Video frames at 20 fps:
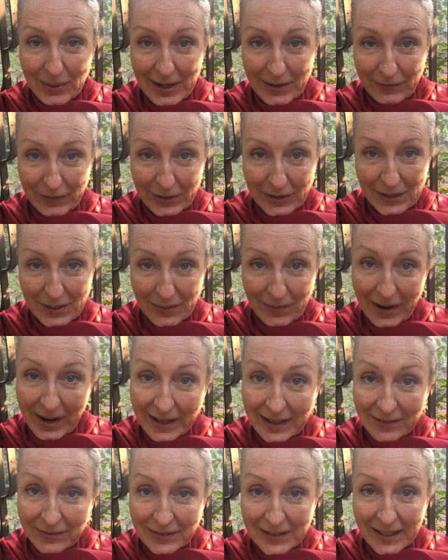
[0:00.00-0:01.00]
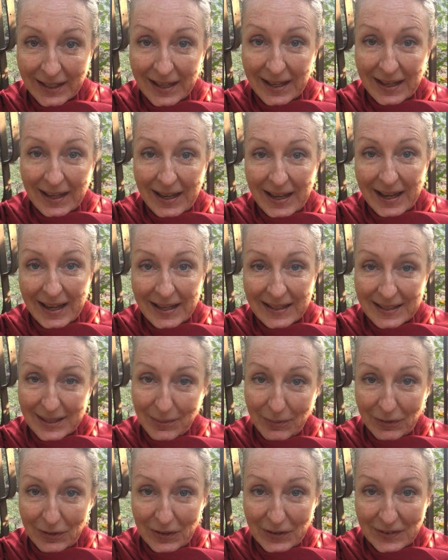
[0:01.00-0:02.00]
when I first arrived. And
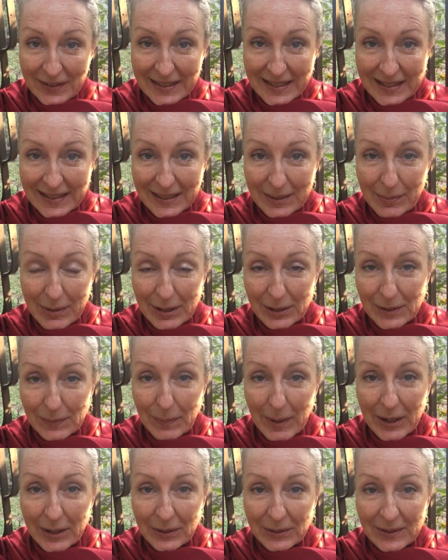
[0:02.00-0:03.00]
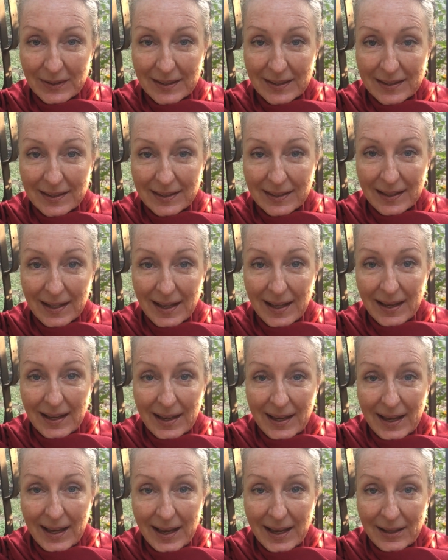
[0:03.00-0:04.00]
some of you have seen some of those posts.
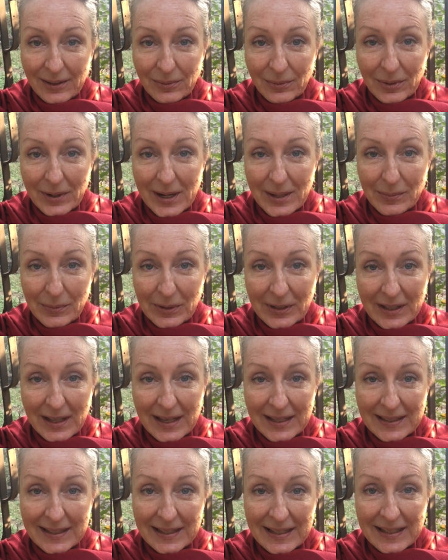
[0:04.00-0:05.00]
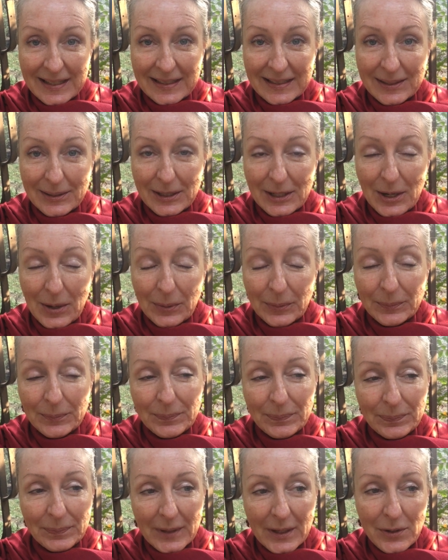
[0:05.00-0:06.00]
And what I'm realizing is, you know,
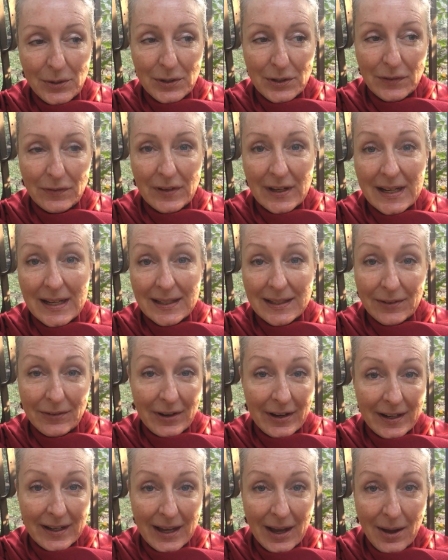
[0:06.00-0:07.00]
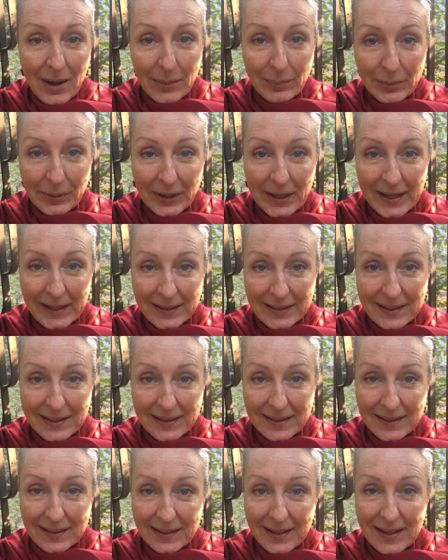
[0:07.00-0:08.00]
the Srividi is a very
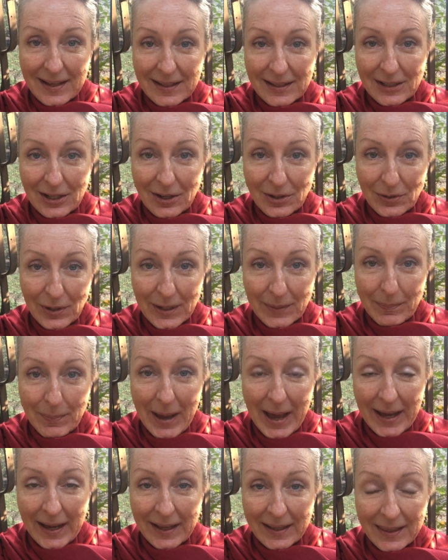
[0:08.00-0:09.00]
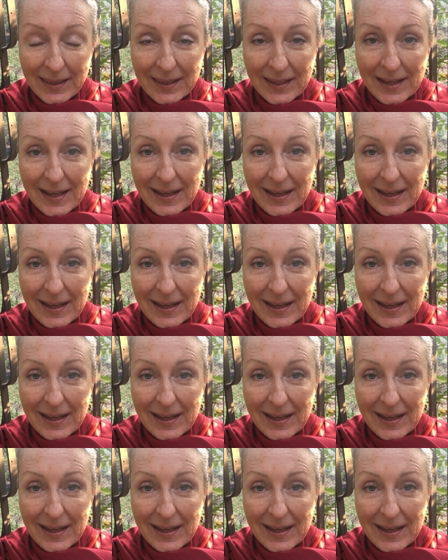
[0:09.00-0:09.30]
complex tantric path,